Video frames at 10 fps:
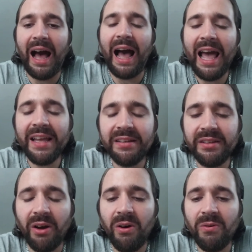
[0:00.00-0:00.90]
I
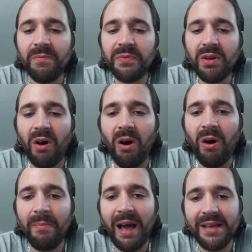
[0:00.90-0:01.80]
don't
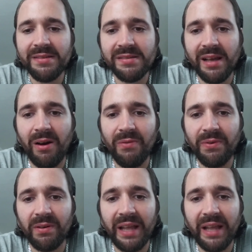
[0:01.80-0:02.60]
call myself or